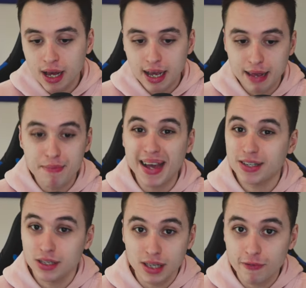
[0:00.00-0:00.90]
He makes
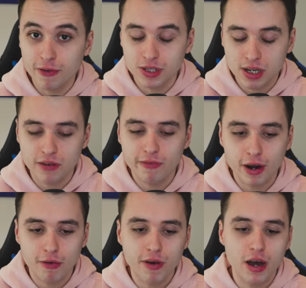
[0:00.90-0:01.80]
the difference in the
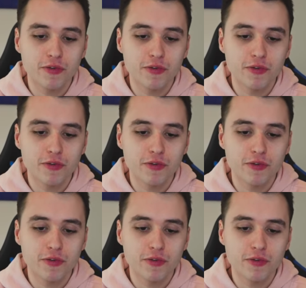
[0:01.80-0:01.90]
final third